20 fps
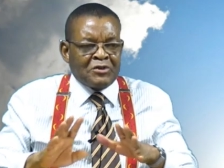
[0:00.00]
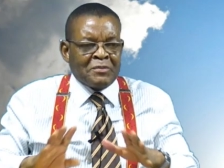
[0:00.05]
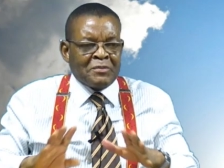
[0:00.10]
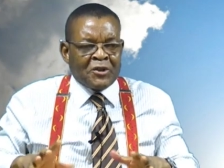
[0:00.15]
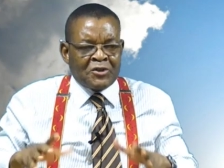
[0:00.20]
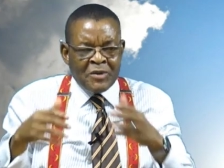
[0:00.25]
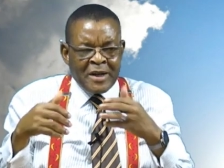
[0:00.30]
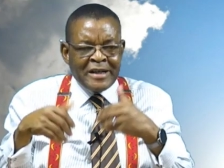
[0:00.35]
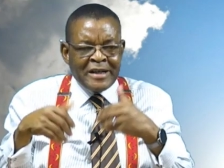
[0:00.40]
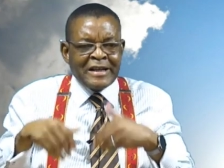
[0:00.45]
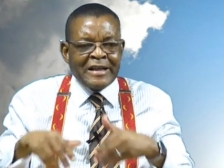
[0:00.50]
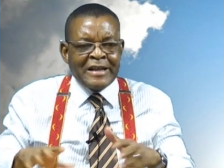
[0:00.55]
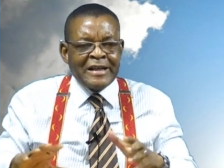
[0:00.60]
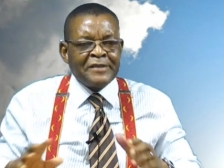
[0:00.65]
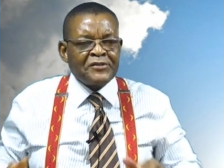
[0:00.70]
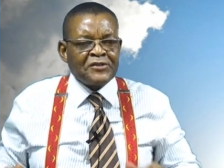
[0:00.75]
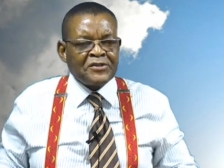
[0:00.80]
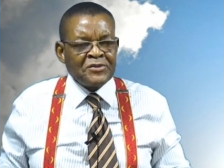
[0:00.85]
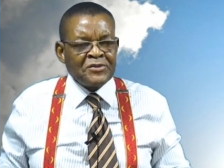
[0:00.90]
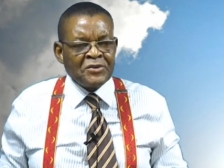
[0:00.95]
But when He
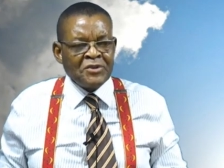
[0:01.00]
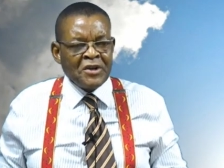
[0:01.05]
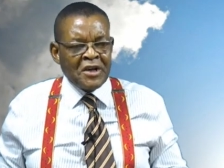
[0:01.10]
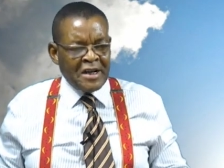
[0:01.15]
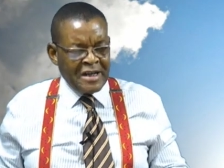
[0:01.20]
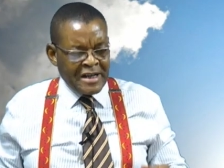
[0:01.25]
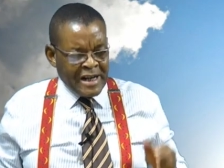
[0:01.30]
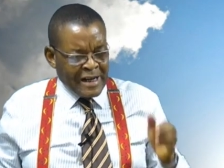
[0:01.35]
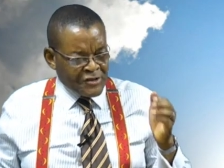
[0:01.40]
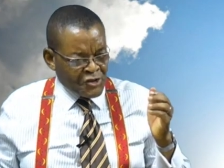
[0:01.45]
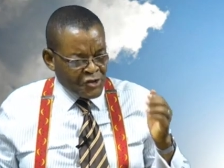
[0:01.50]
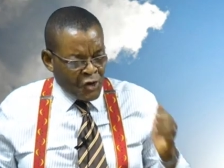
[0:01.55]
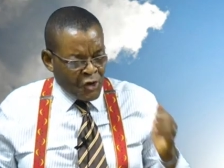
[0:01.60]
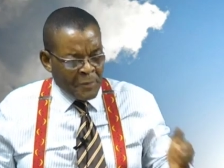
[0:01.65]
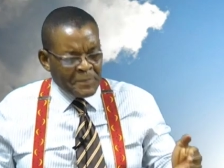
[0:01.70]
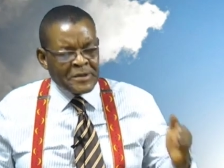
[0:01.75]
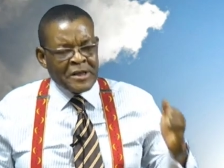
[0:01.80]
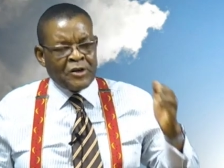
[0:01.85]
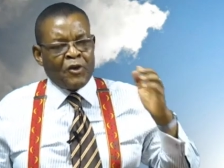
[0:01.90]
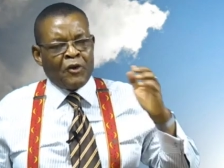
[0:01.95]
leaves you, He has
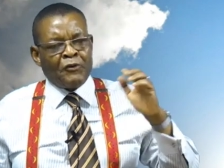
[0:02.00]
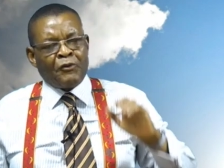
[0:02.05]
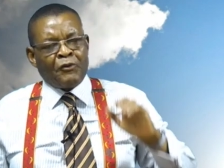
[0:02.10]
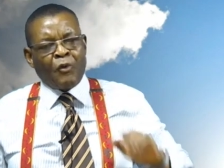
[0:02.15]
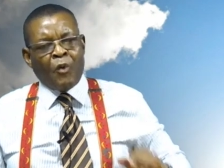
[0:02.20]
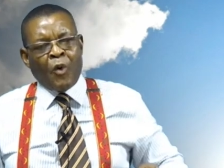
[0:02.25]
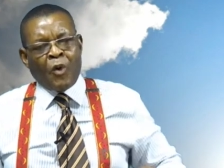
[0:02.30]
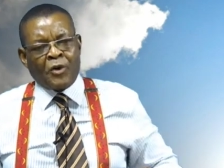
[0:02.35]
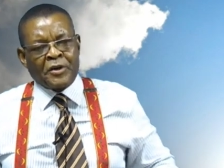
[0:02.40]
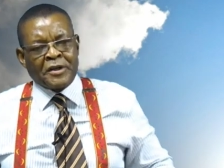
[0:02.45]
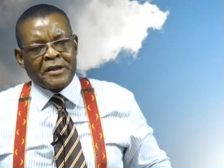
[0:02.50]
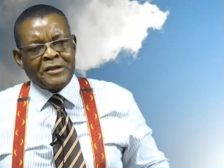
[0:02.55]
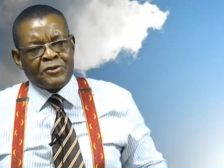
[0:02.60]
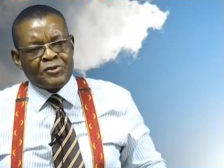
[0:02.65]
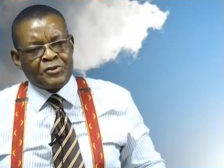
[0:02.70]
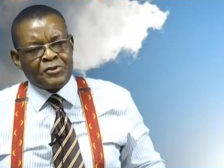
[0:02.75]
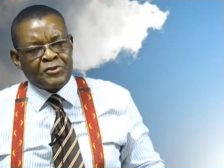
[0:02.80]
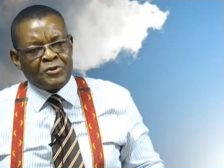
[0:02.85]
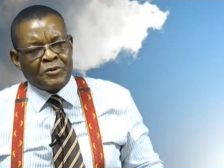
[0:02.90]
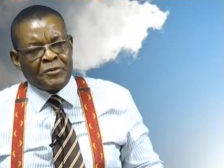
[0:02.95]
dropped enough word
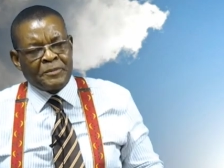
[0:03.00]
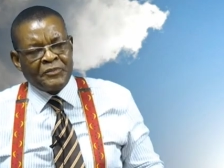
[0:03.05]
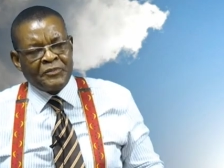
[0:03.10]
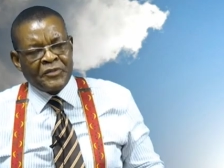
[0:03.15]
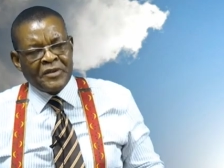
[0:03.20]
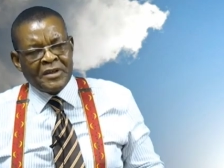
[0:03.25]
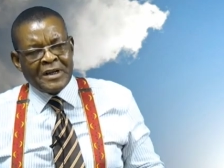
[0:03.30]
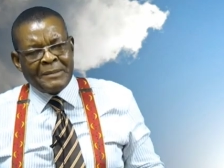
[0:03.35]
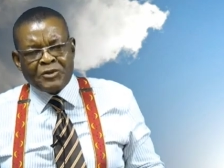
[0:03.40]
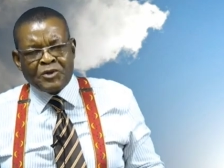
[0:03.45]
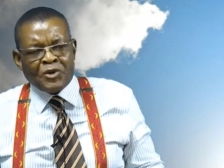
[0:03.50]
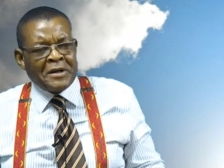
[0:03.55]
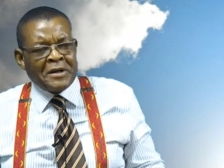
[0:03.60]
into you I'm talking